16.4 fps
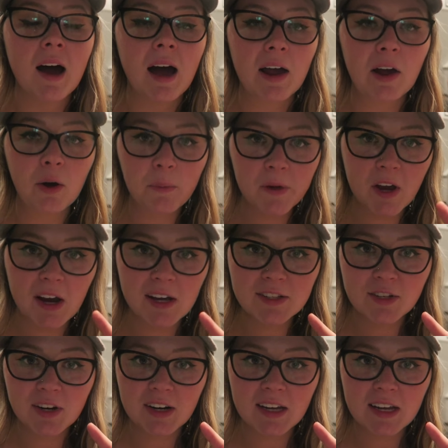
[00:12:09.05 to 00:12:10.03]
I hope you
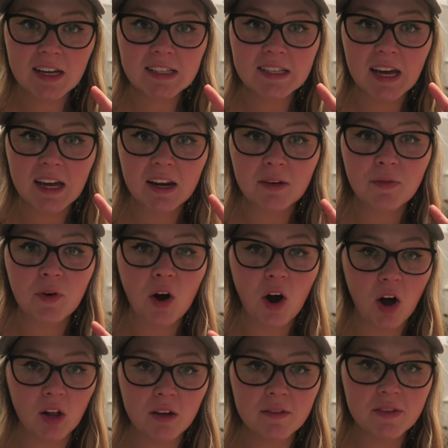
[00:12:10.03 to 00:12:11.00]
guys are getting excited
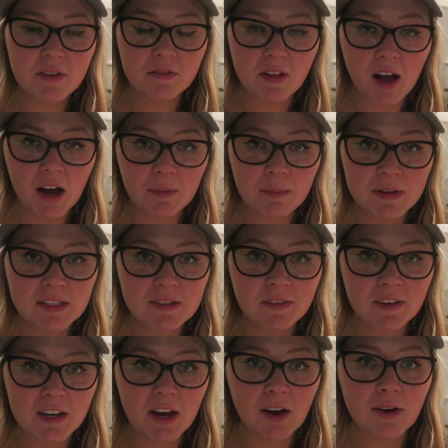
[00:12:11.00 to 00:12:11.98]
for all of the Vlogmas
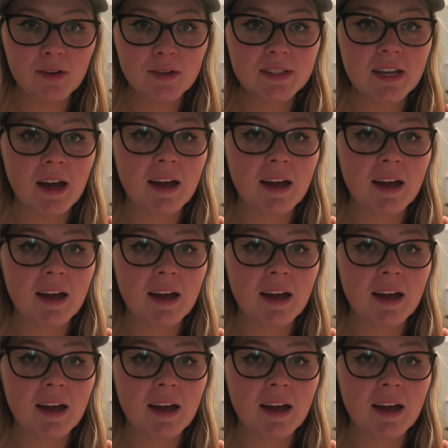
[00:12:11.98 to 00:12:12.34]
videos.